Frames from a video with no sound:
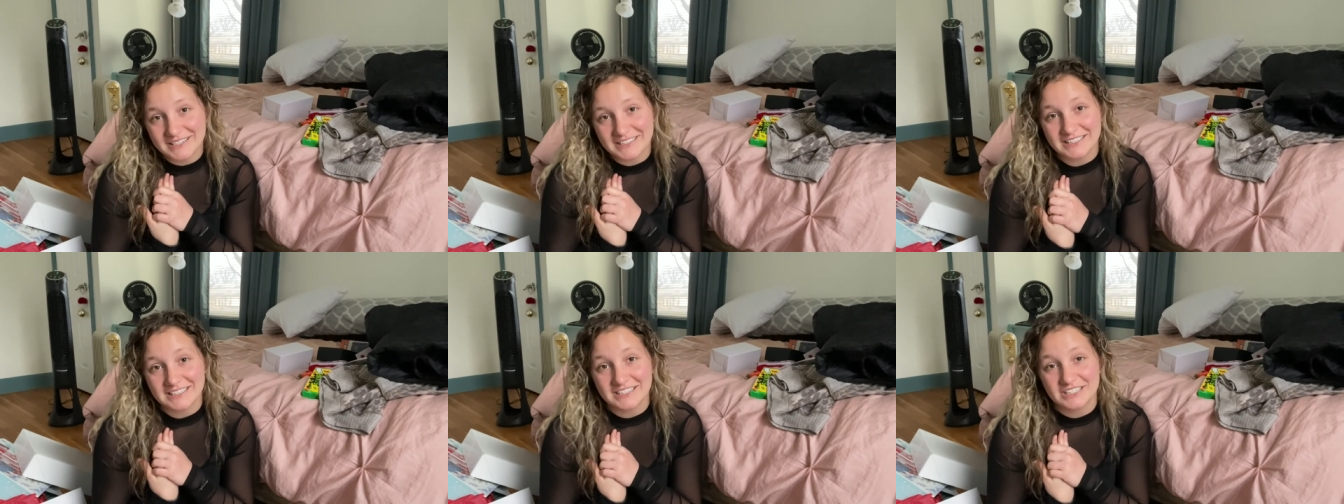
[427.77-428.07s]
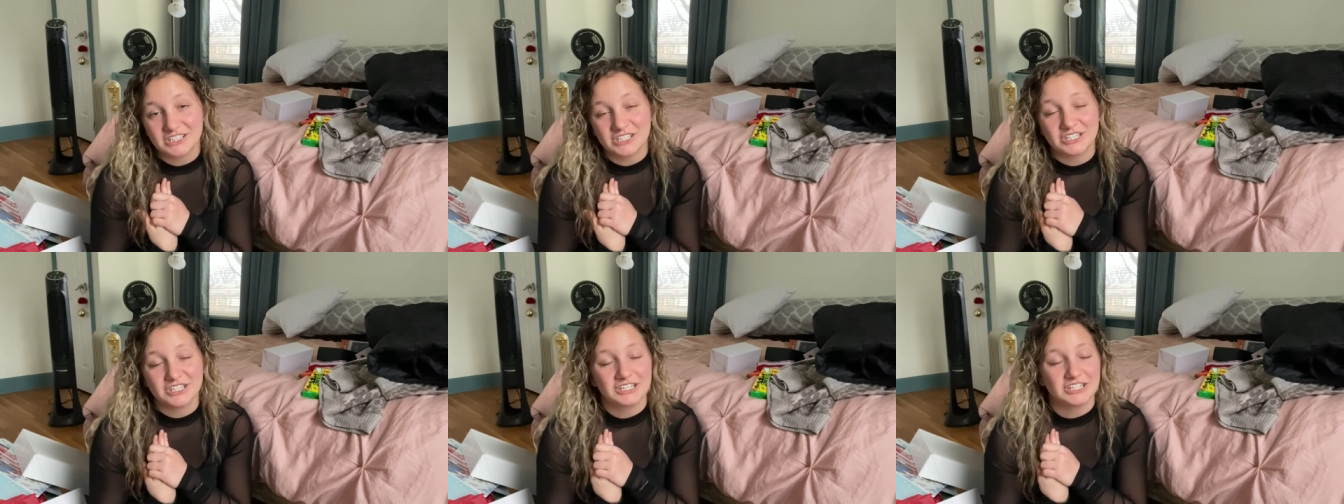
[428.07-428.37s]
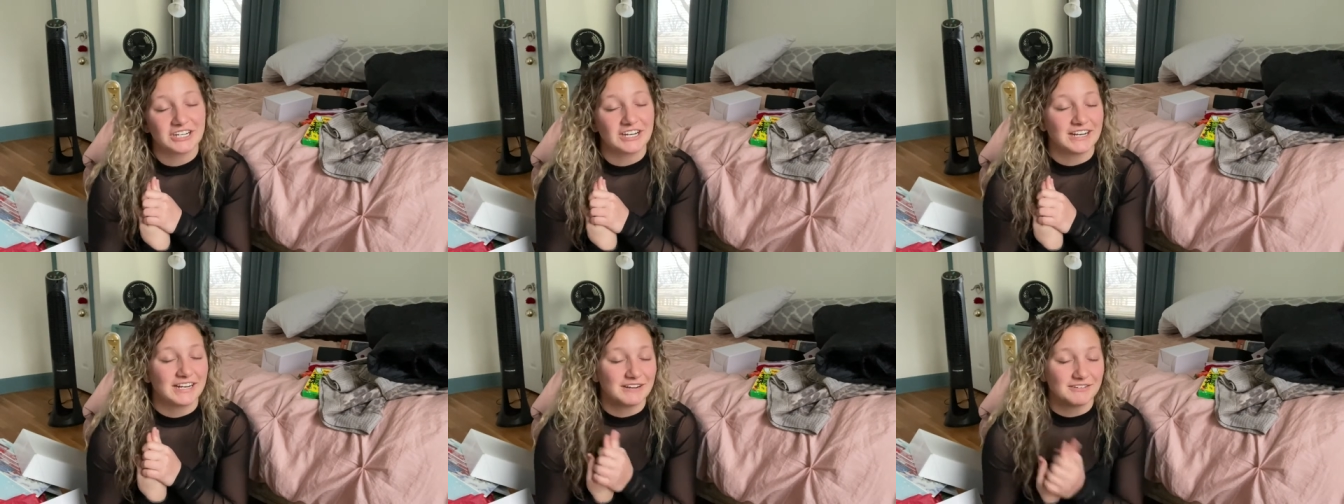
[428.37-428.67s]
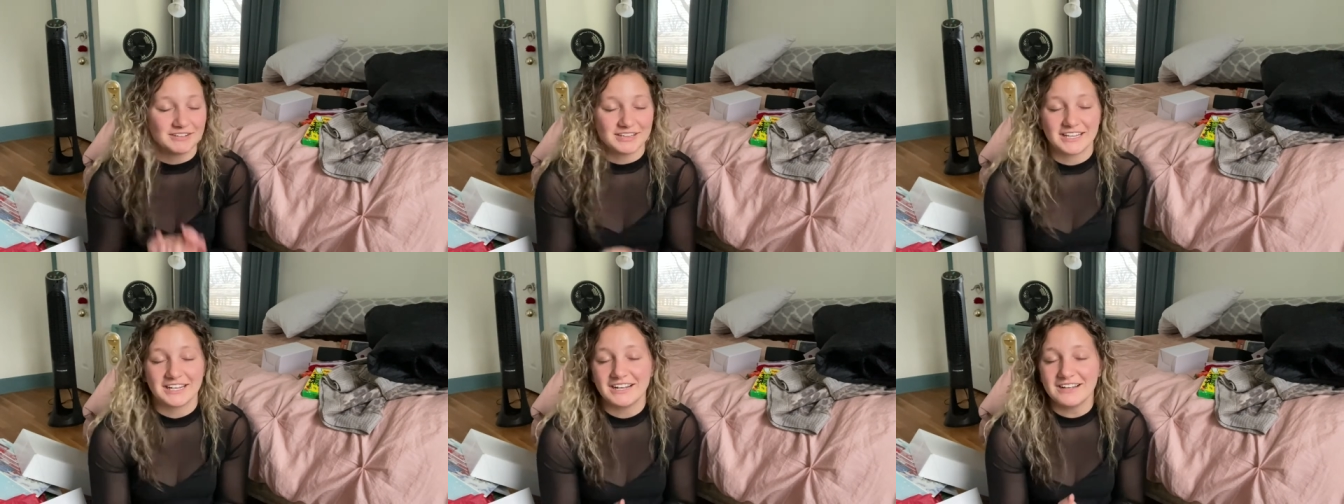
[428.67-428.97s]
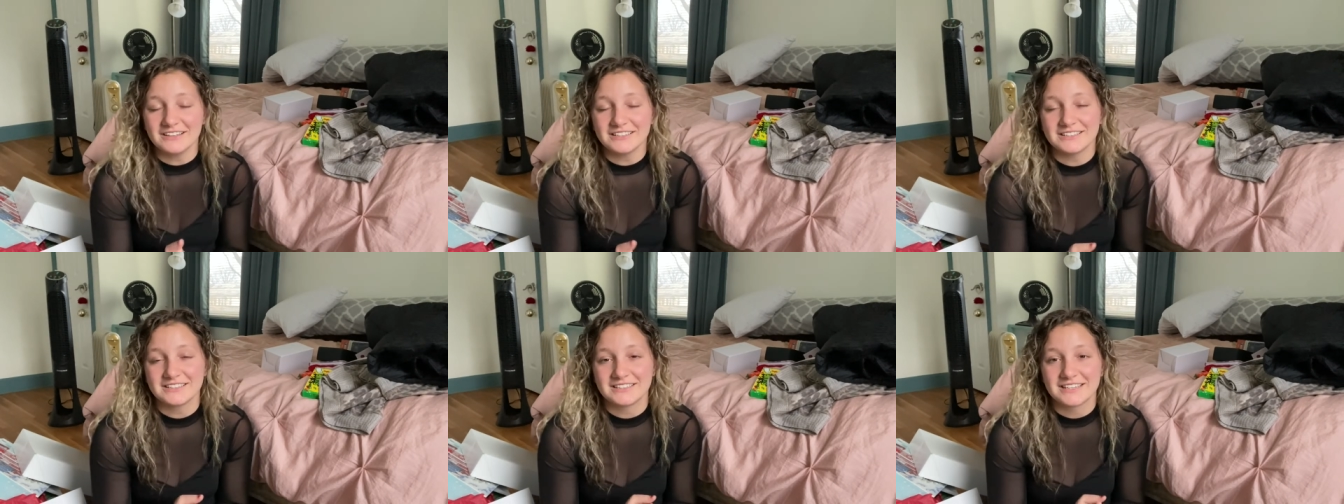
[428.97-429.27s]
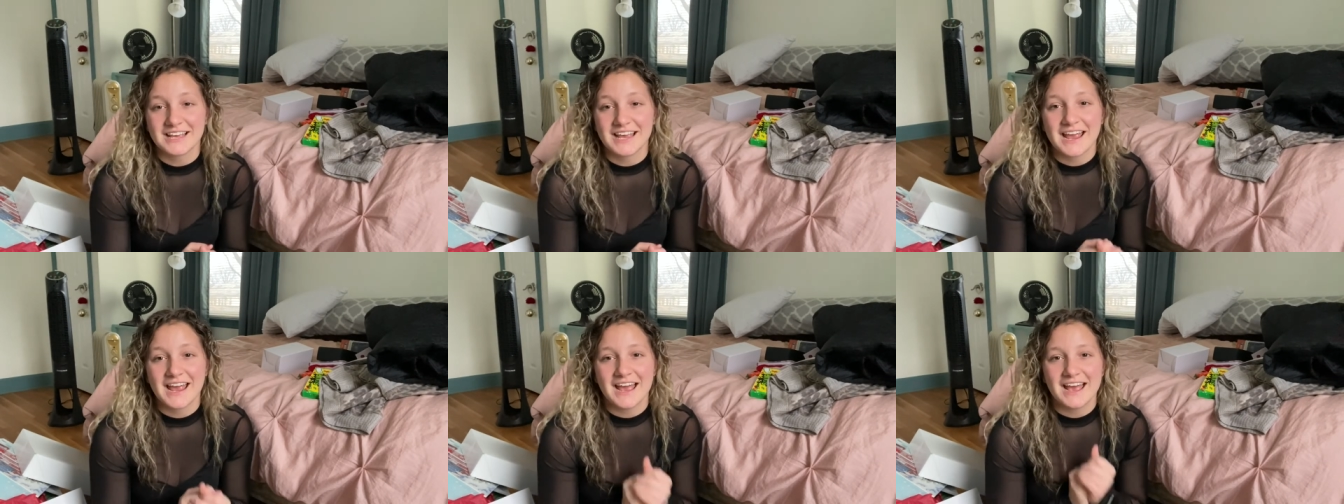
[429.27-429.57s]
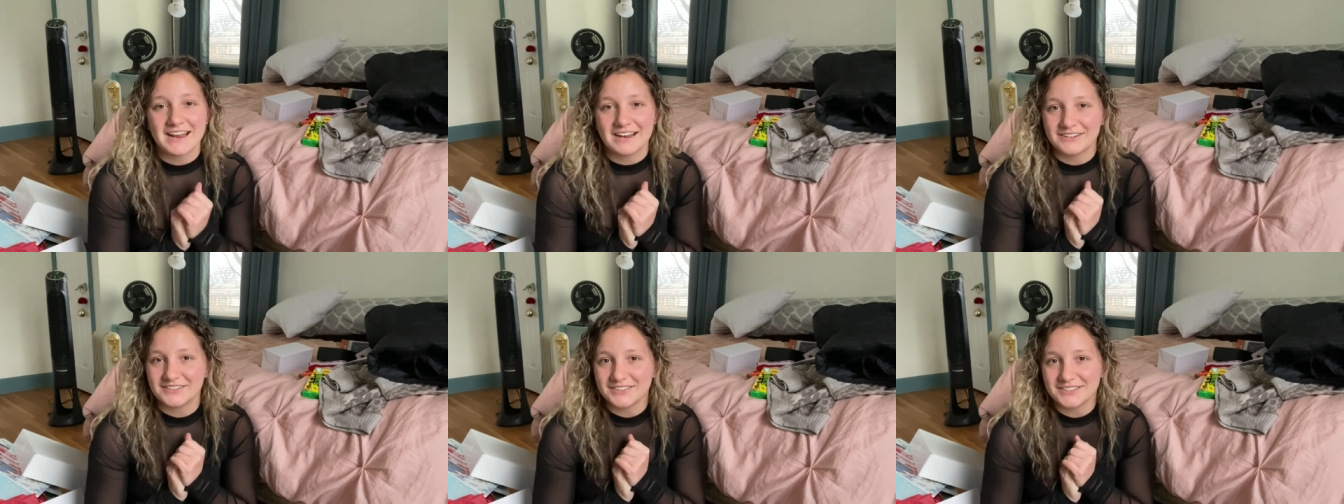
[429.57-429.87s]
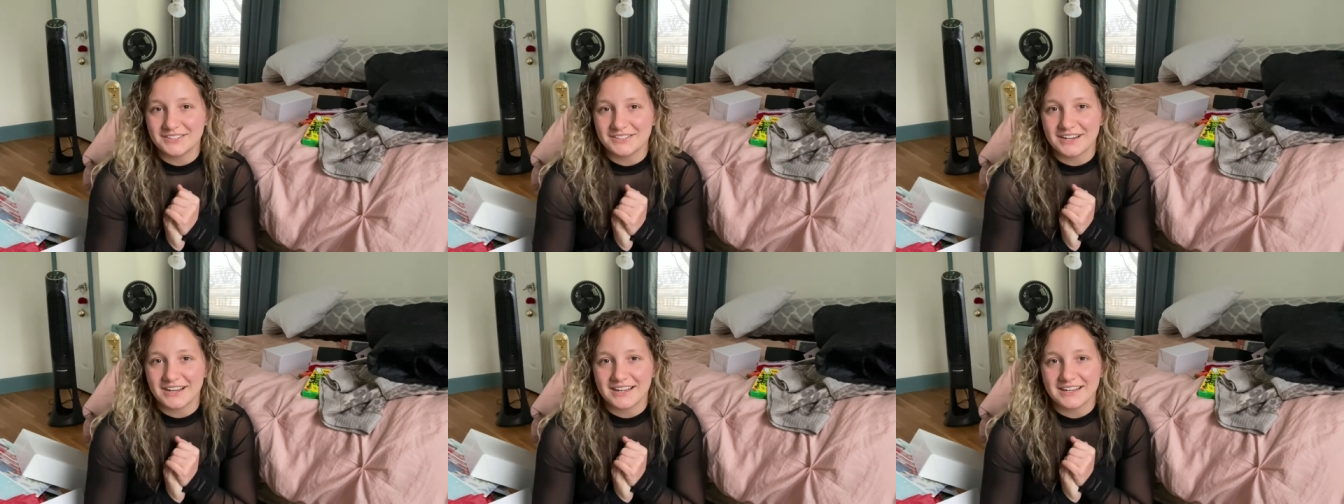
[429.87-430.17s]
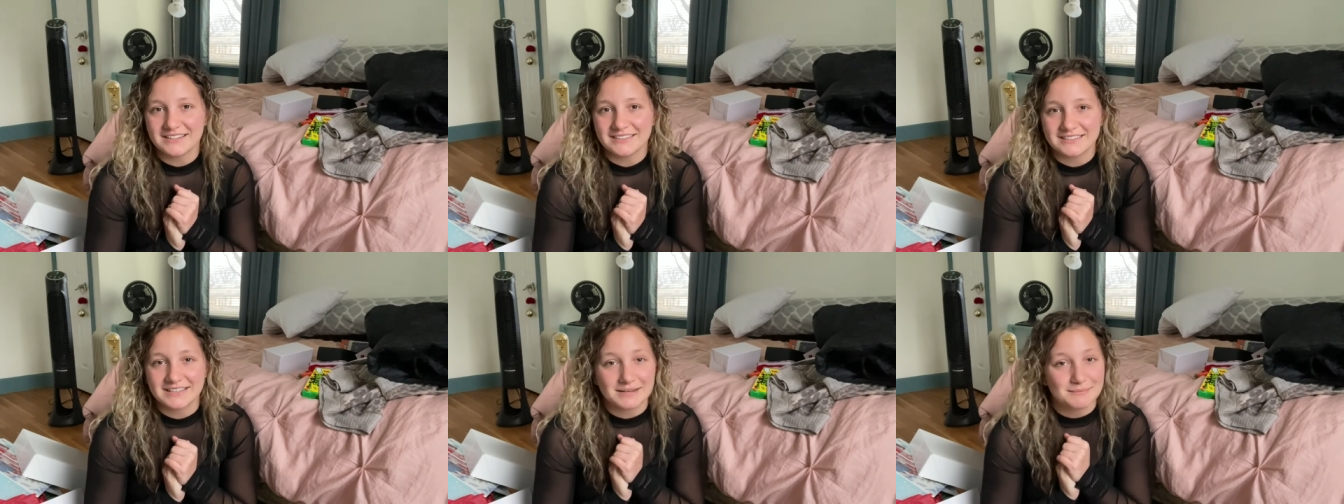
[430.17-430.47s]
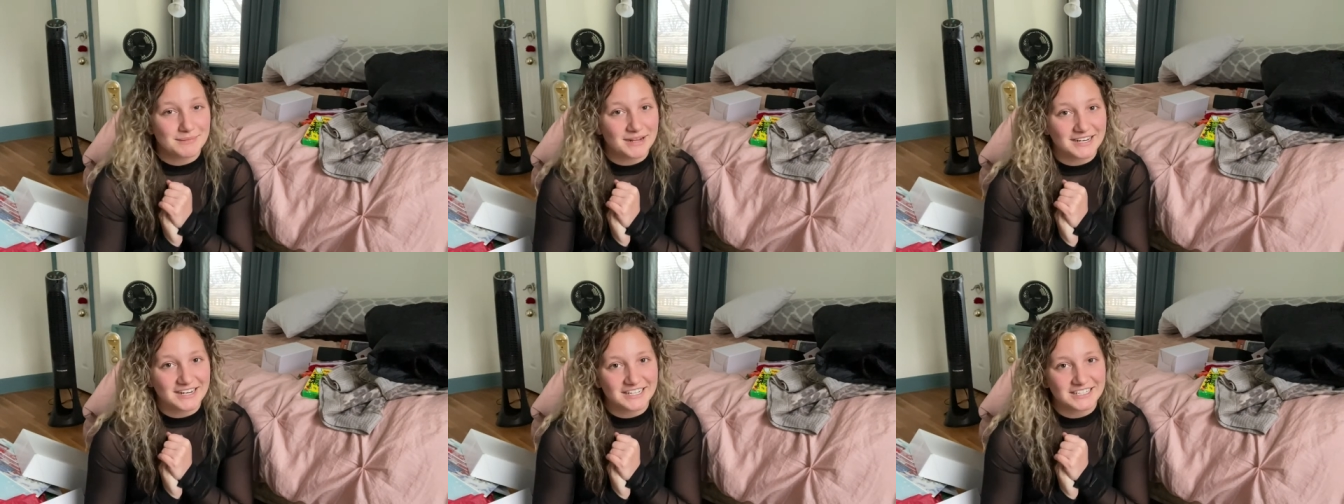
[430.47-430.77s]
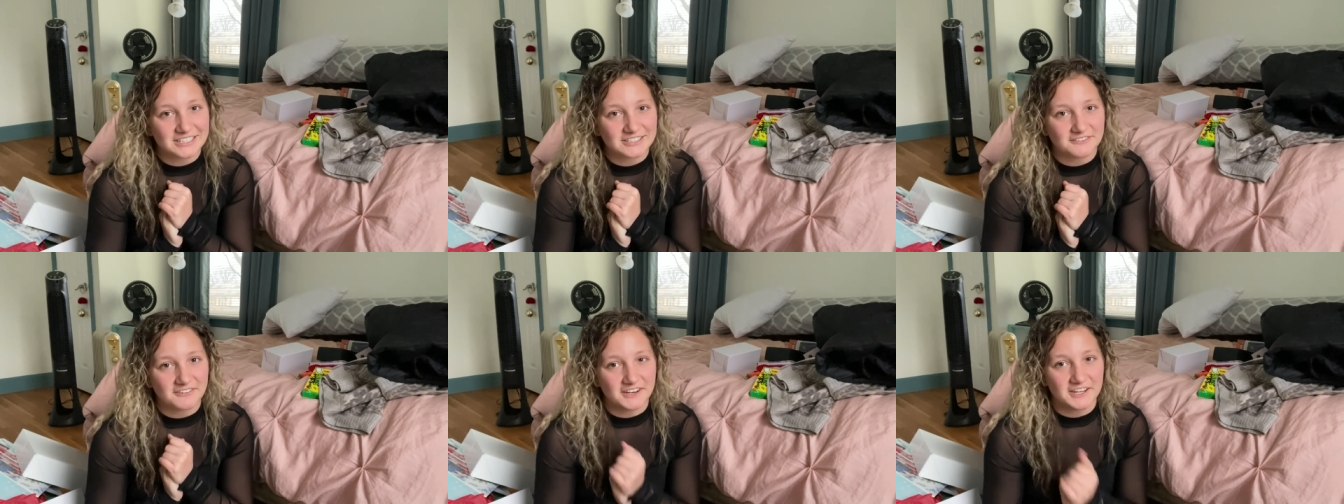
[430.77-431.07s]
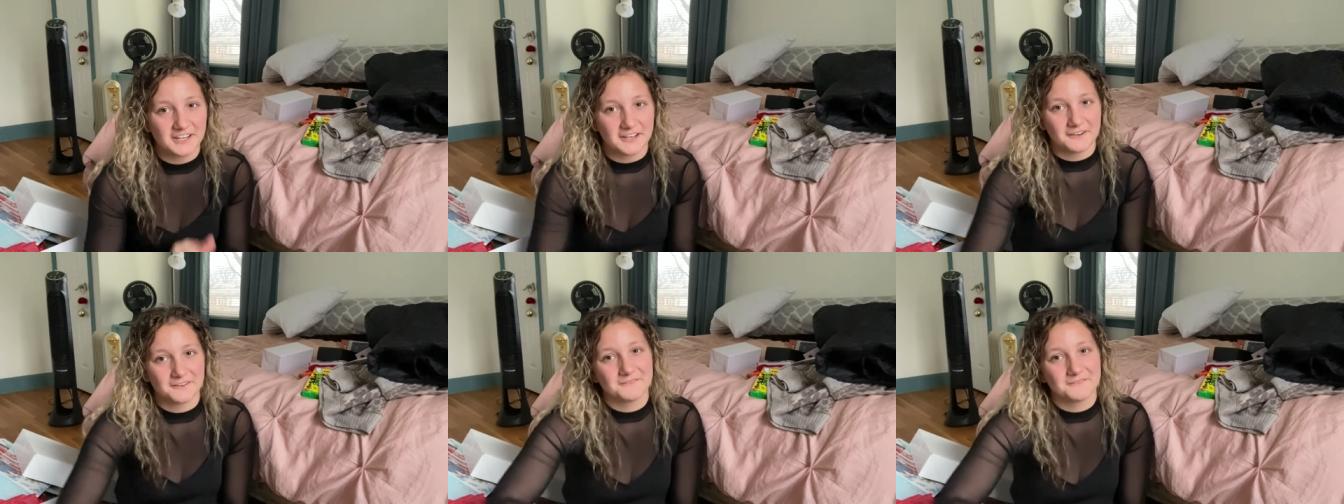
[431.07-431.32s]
this year and everything else and I'll see you guys in my next video.